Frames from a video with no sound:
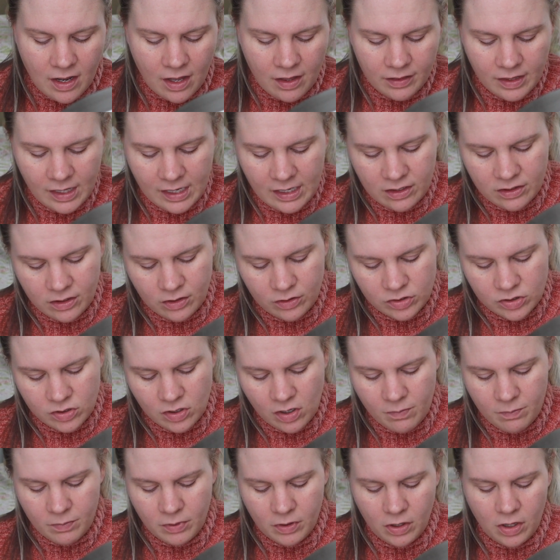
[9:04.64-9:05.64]
I'll link those
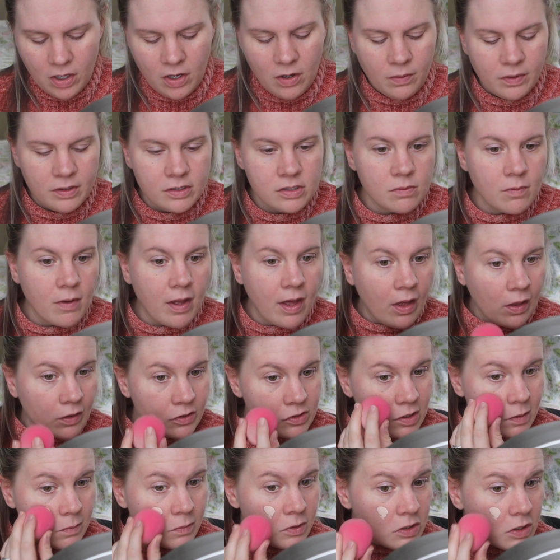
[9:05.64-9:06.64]
below as well.
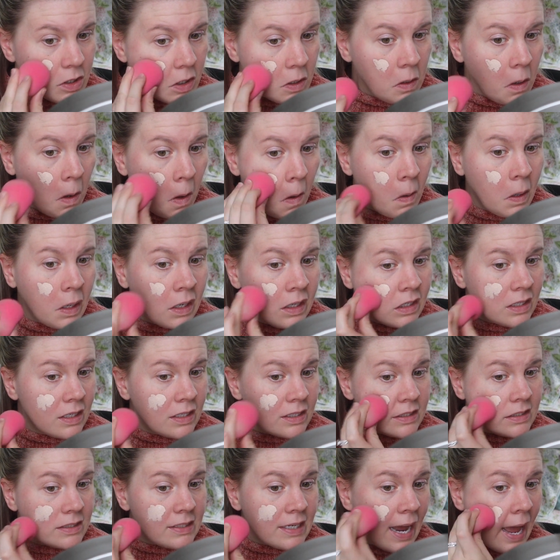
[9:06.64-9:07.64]
So I'm just gonna go in
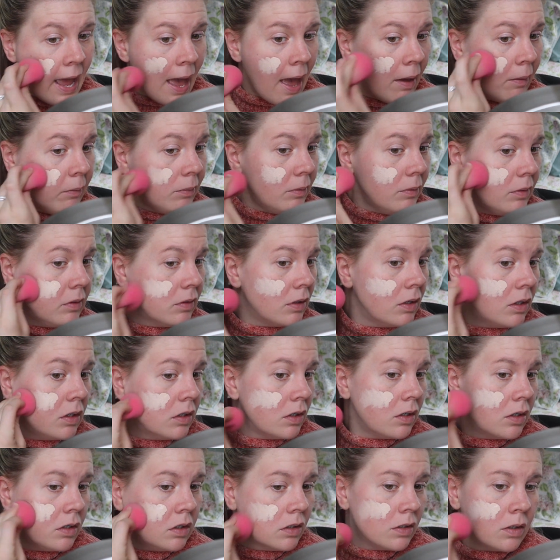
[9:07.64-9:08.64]
and
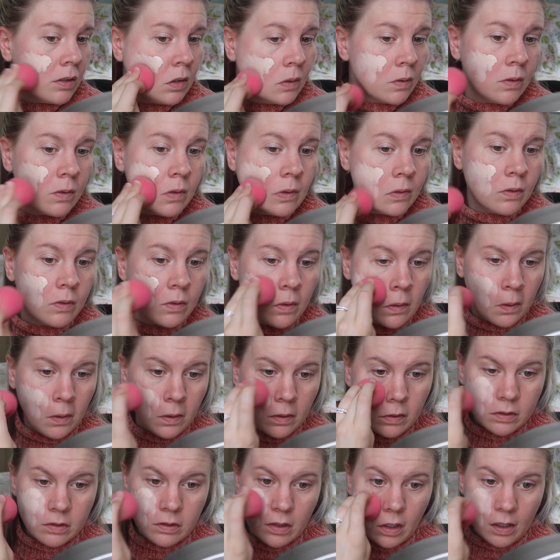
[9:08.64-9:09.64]

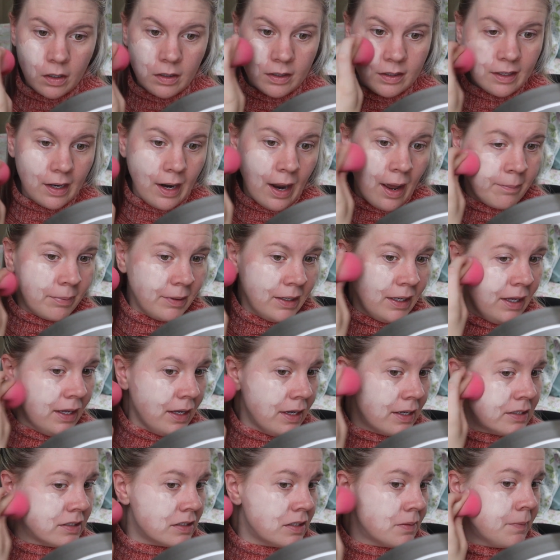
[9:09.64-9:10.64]
start dabbing
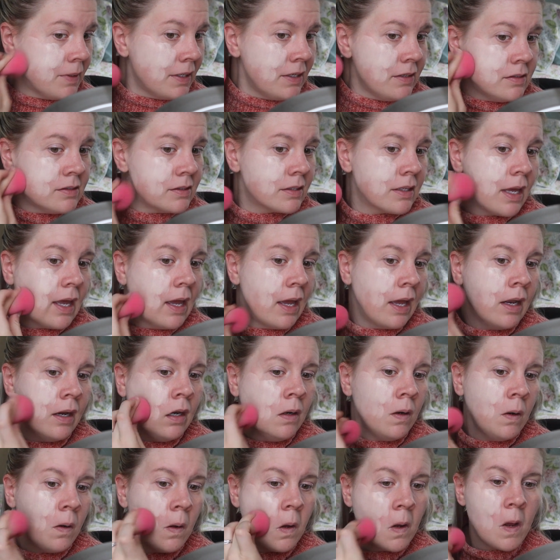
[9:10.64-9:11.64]
it into my
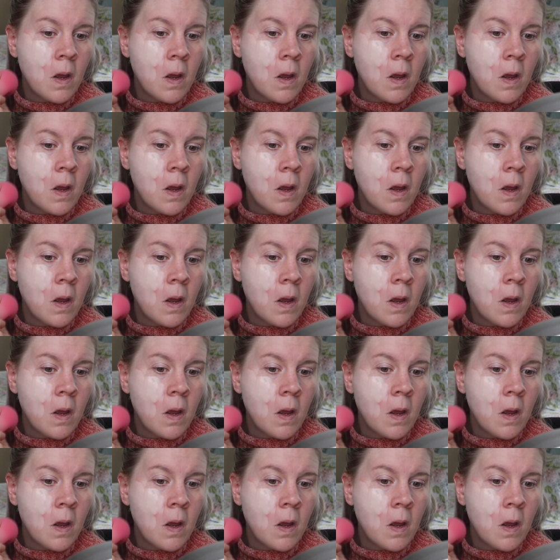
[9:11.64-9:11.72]
skin.